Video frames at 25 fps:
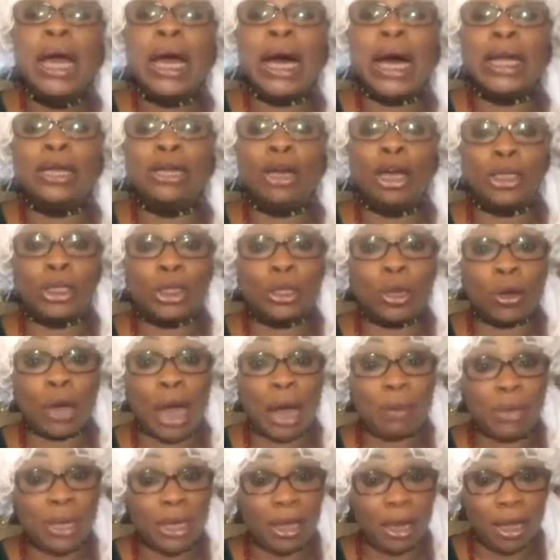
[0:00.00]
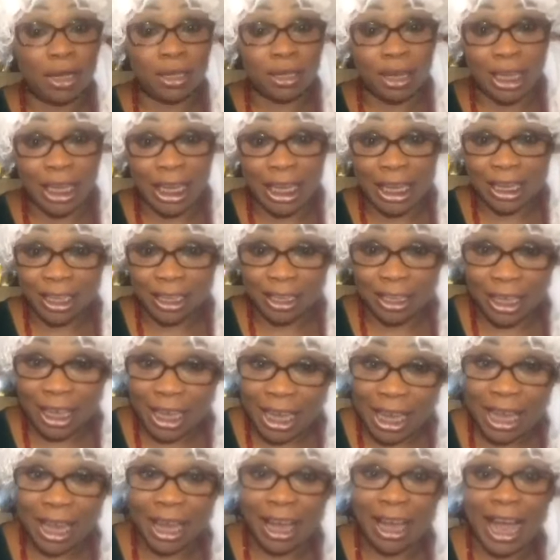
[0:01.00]
And also, I'm in London, England
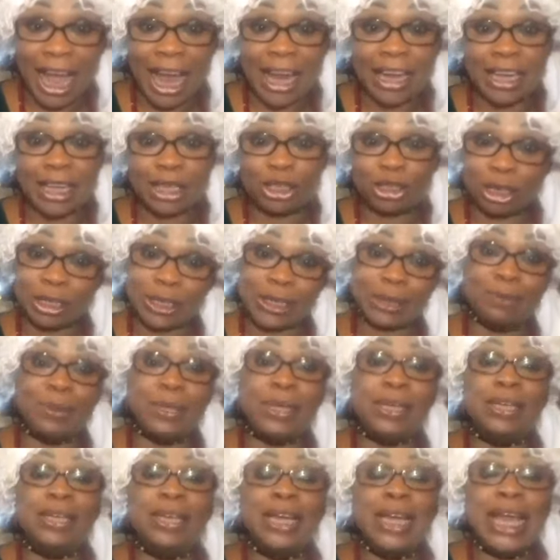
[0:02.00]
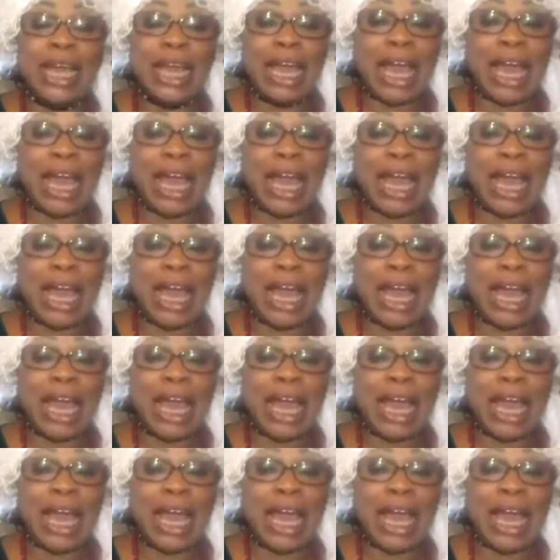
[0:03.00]
here, and trust me,